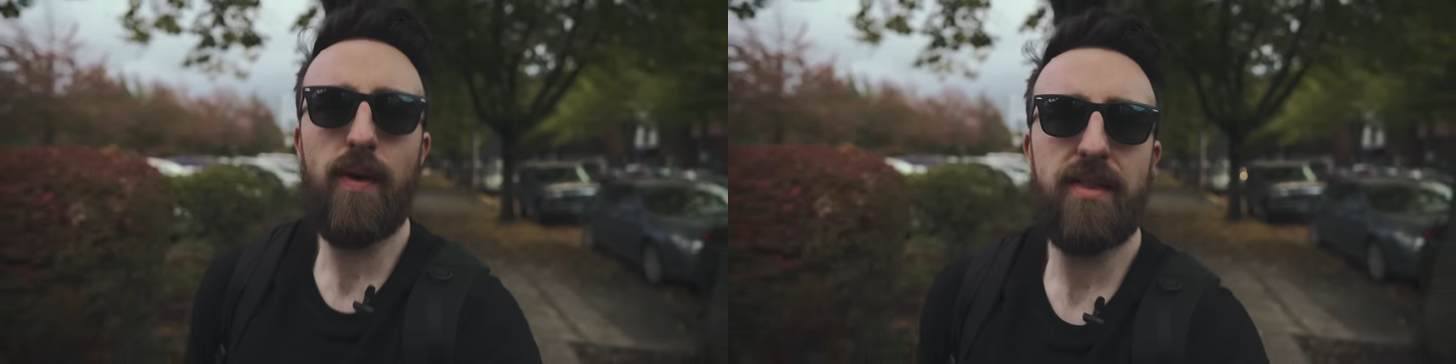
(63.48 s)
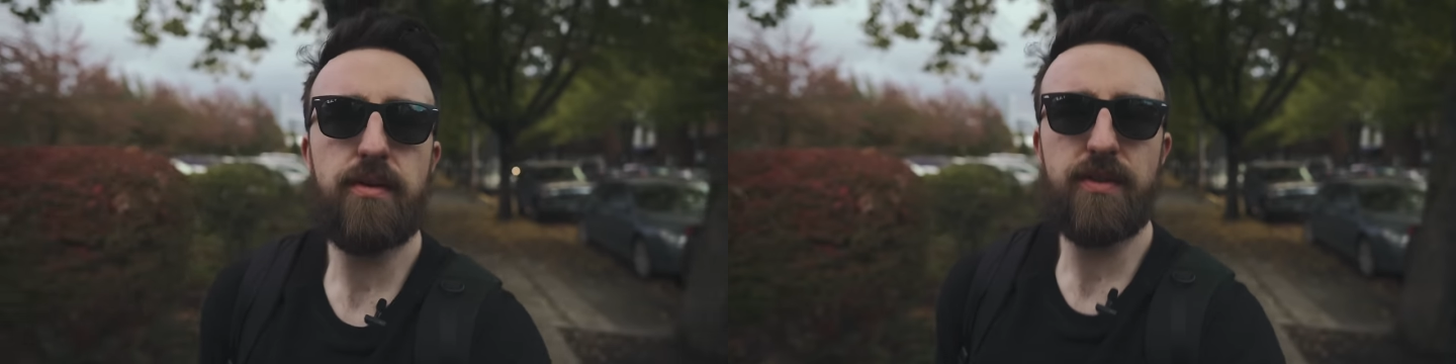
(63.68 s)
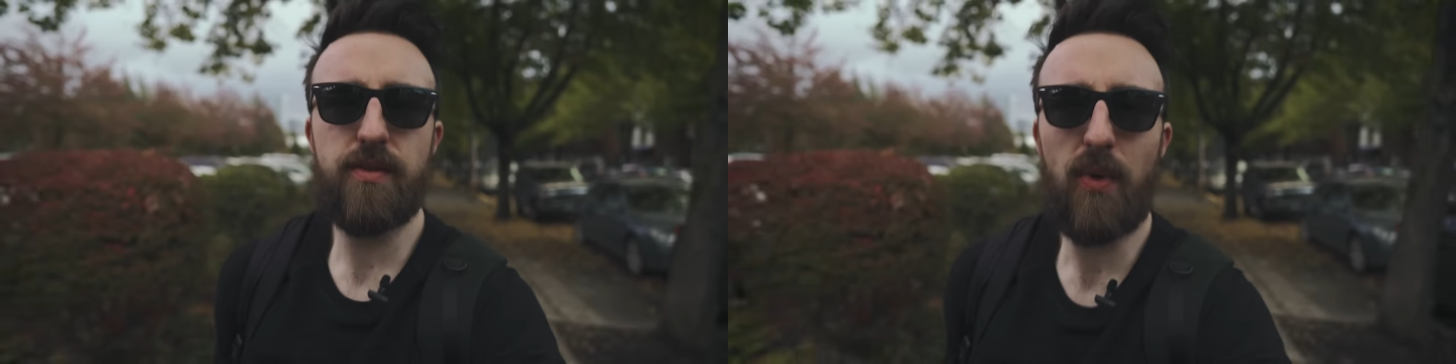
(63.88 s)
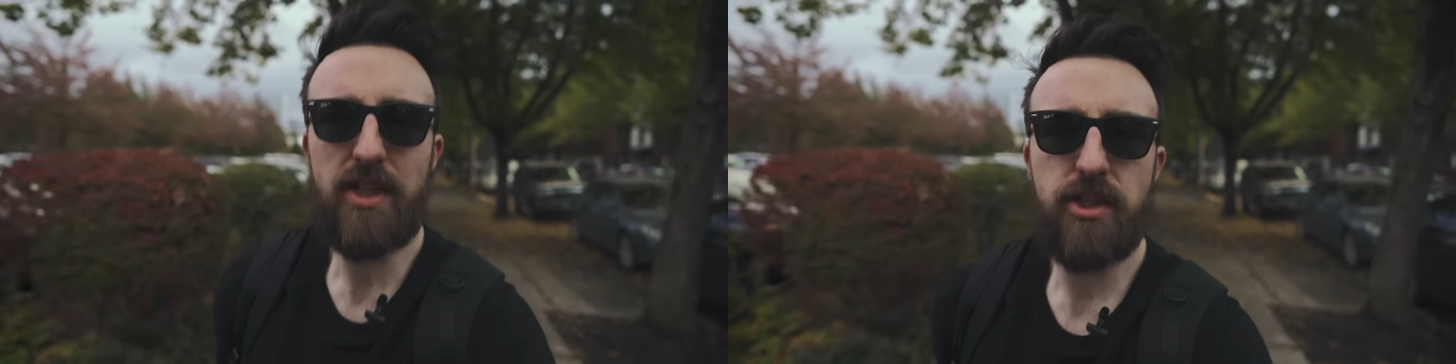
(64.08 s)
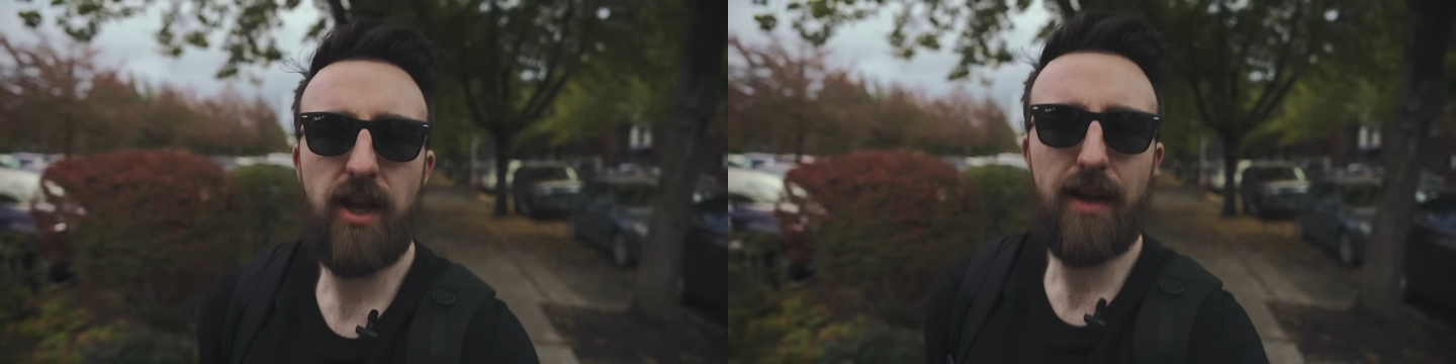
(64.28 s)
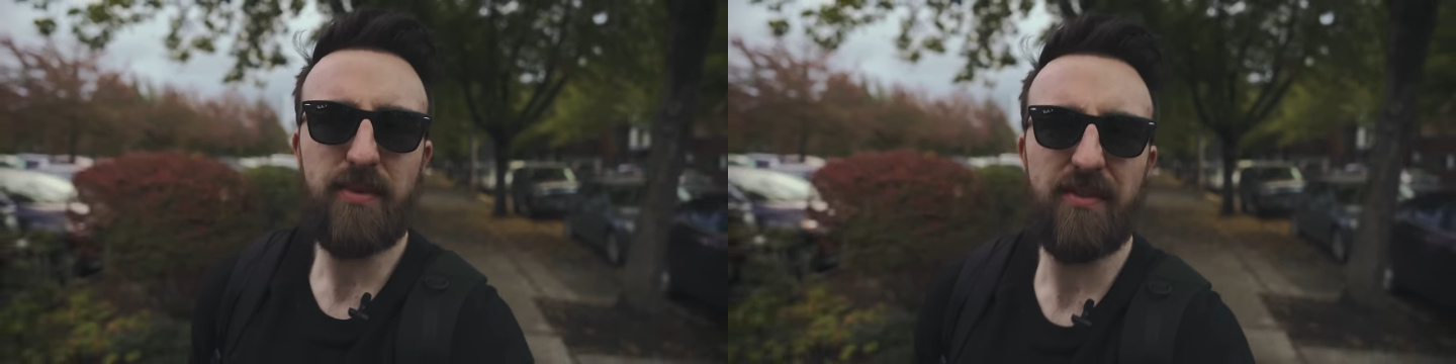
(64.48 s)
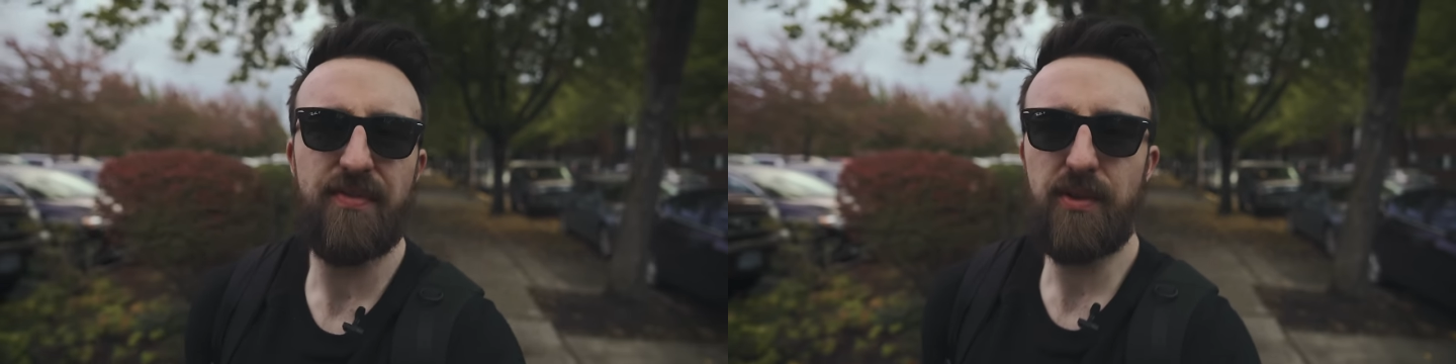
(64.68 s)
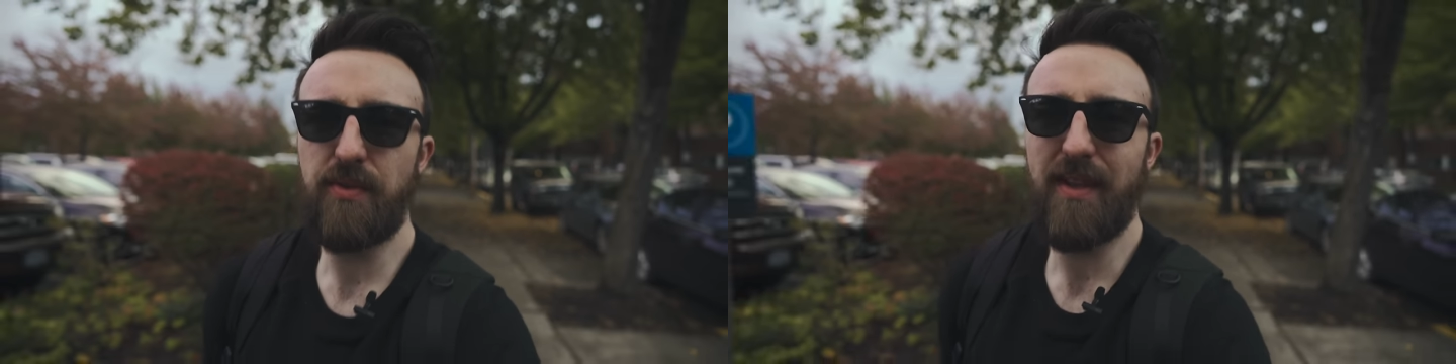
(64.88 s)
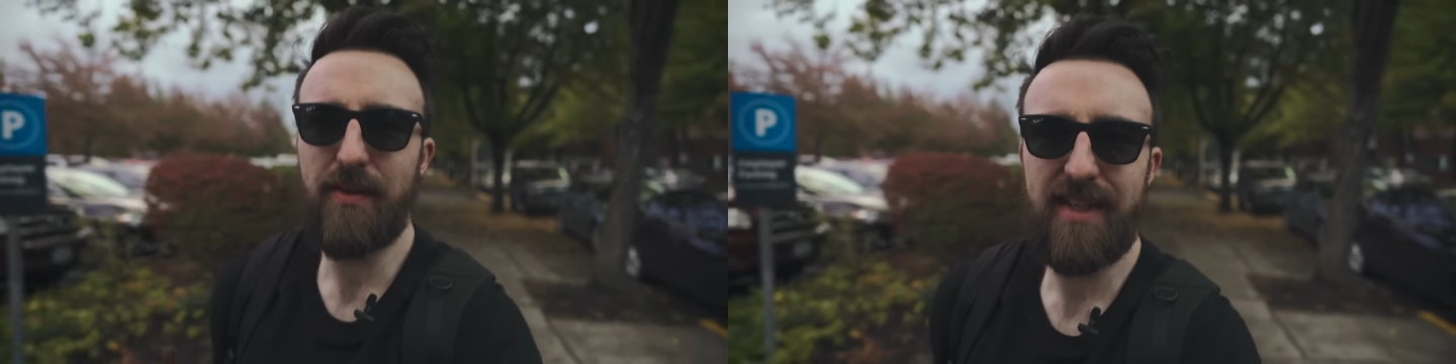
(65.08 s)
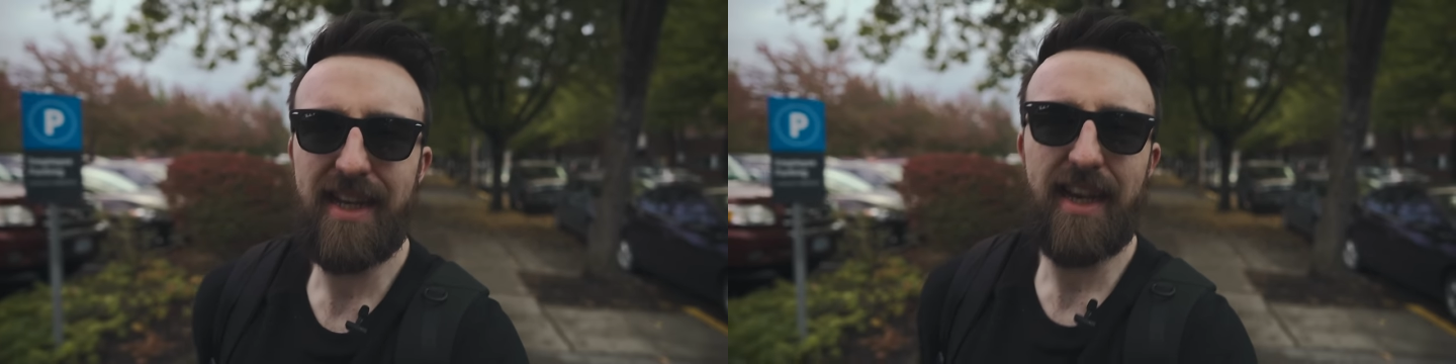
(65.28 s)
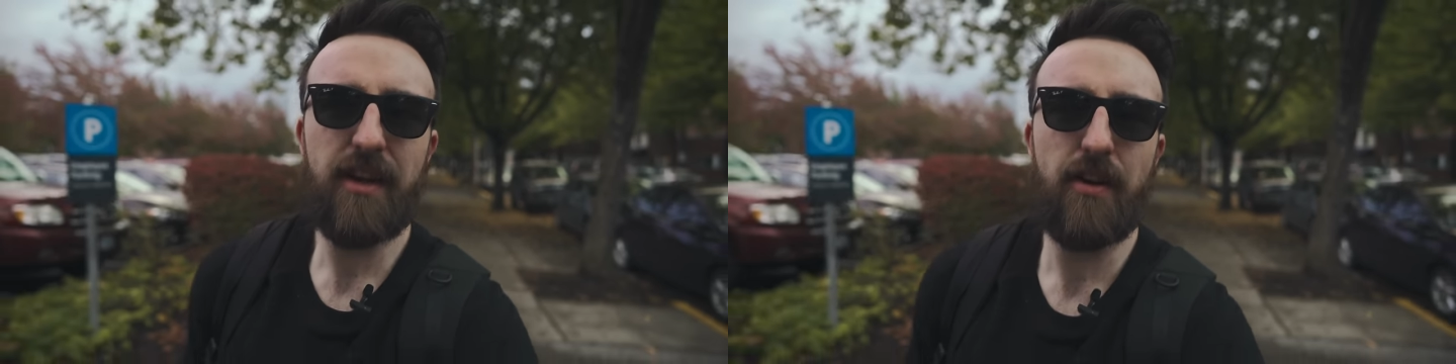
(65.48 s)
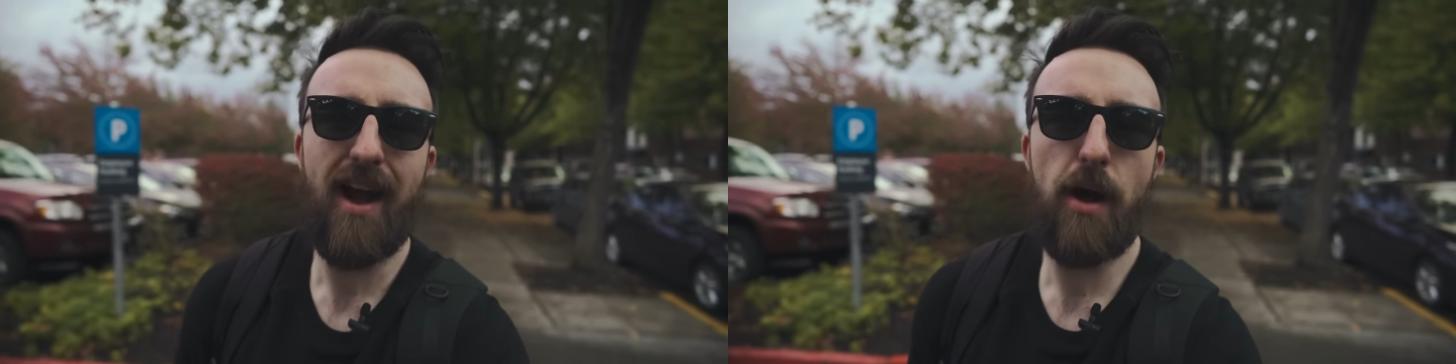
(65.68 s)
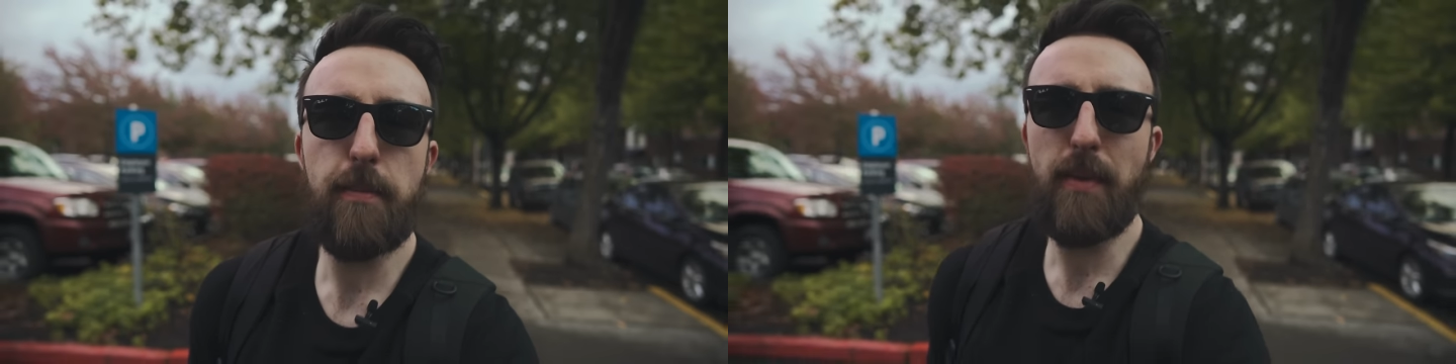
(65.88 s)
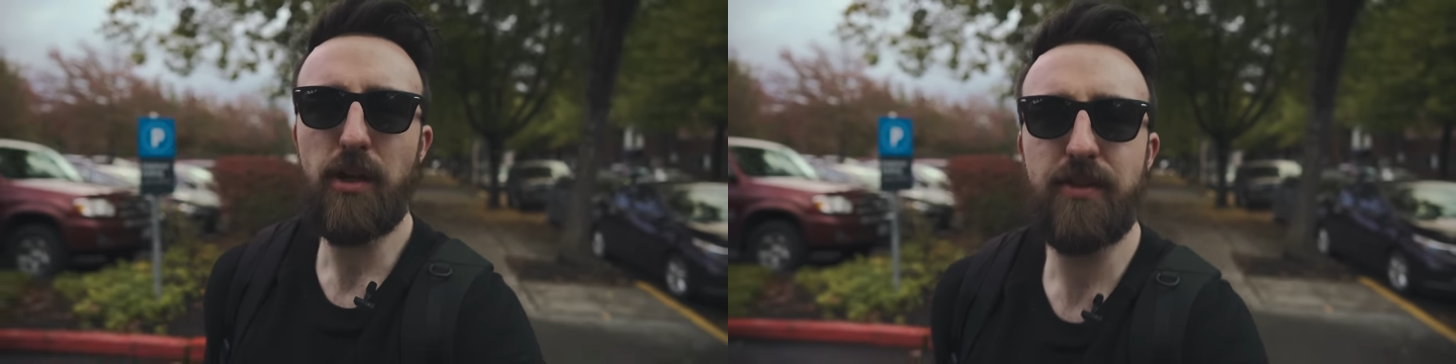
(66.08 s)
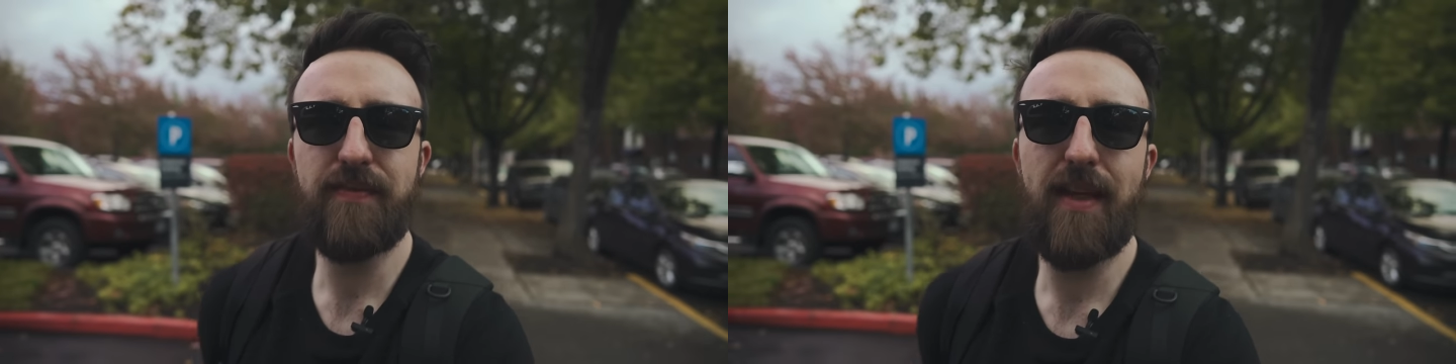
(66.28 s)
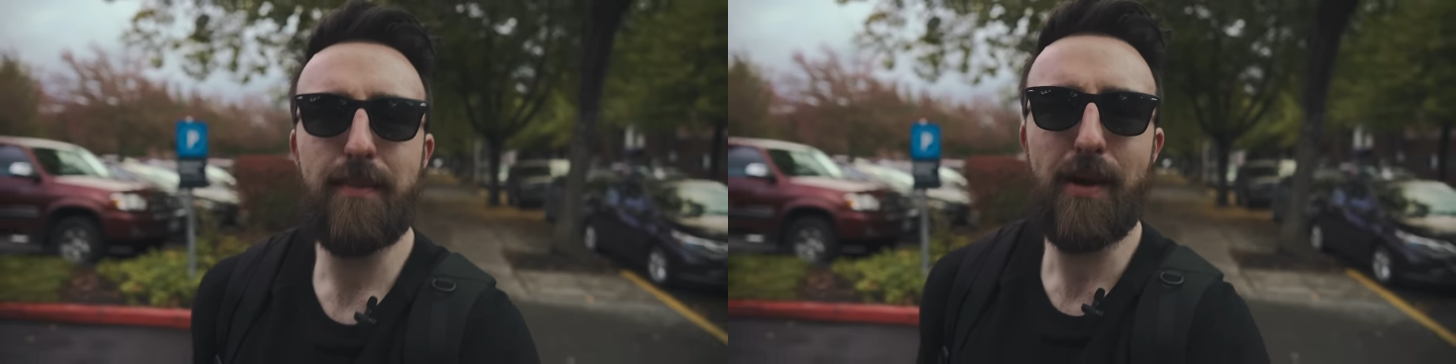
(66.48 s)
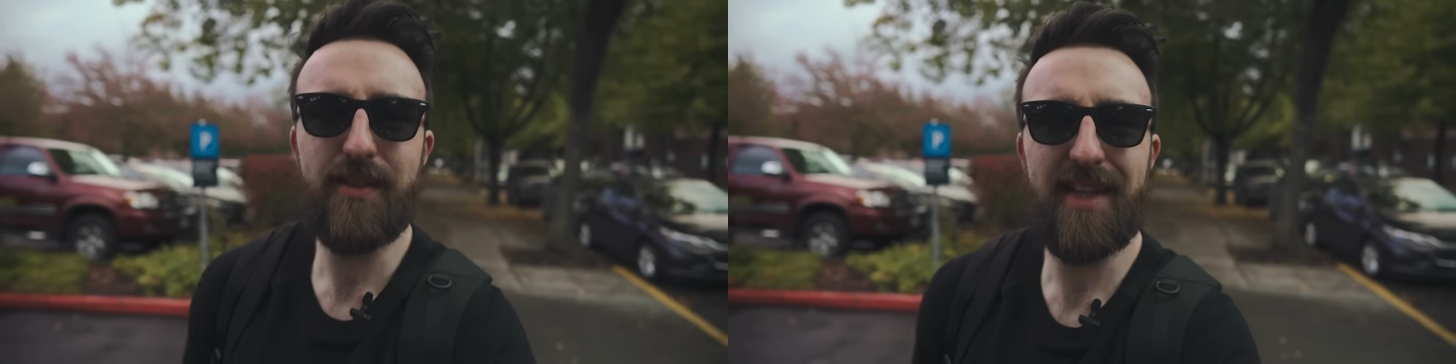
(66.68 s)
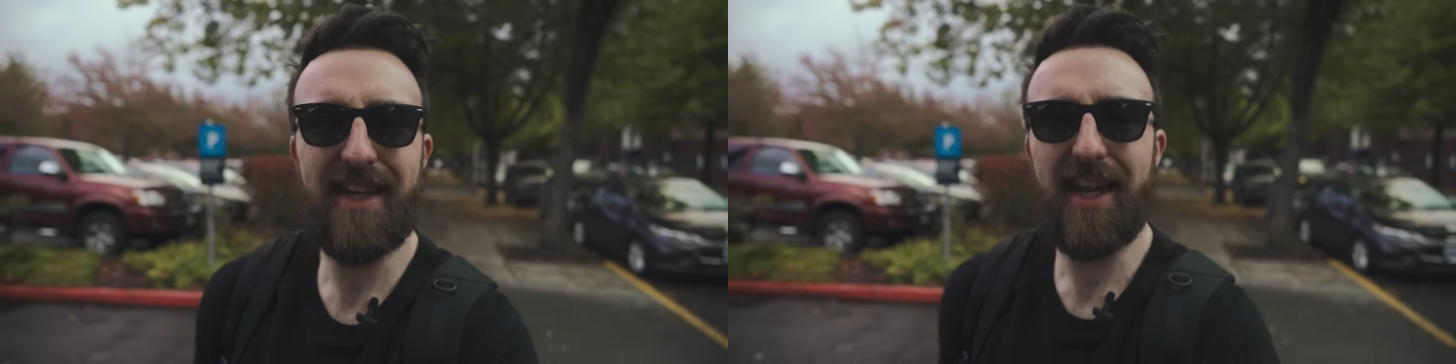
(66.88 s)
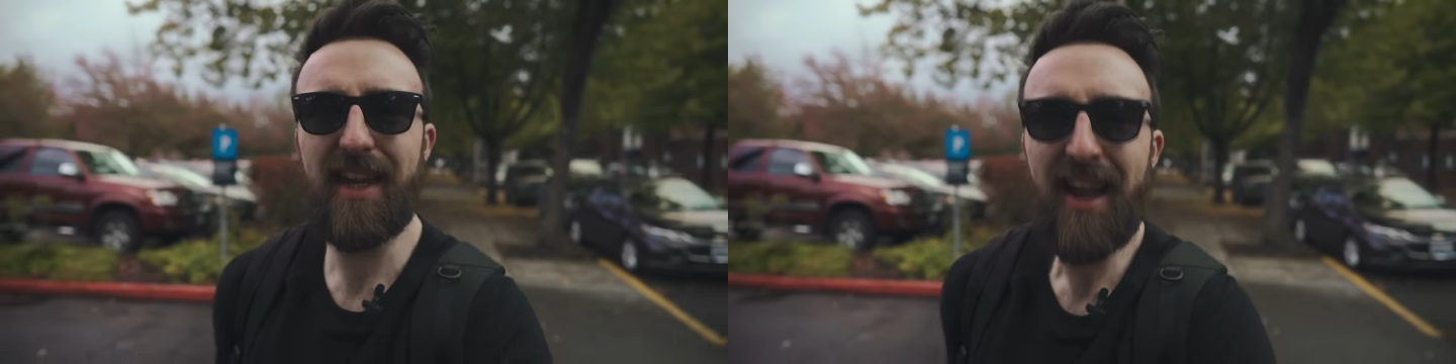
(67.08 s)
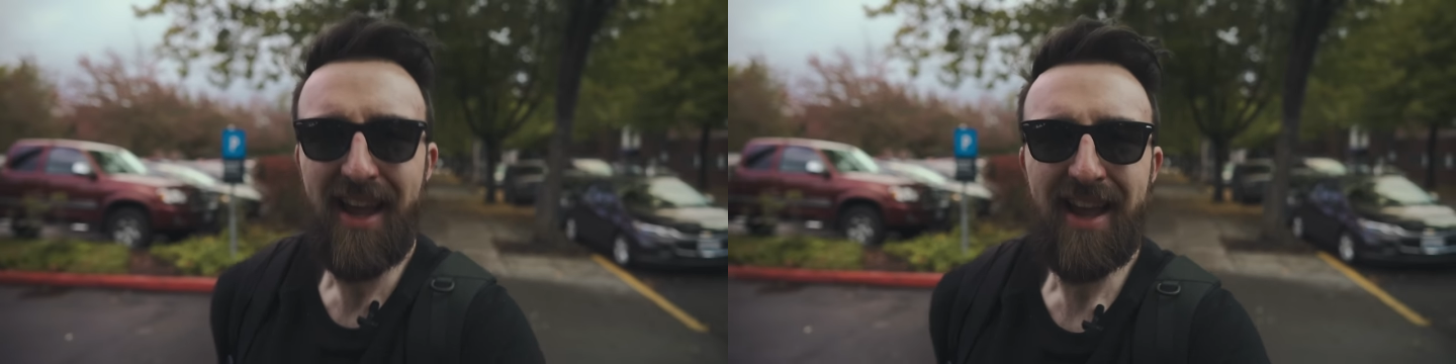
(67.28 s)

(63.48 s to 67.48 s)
Whether it was which types of foods I was eating or how much of them I was eating,